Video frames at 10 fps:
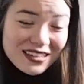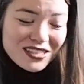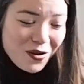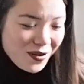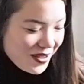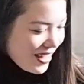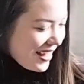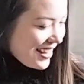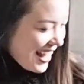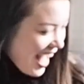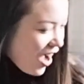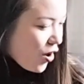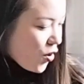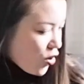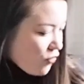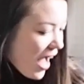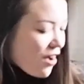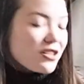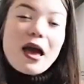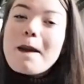So, yeah, all
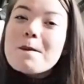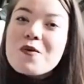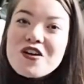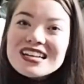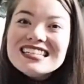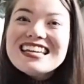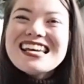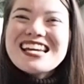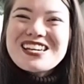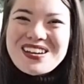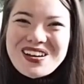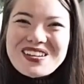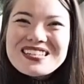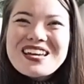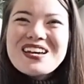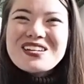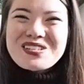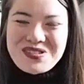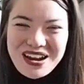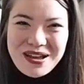round, a pretty good
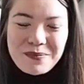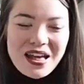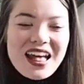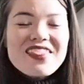trip.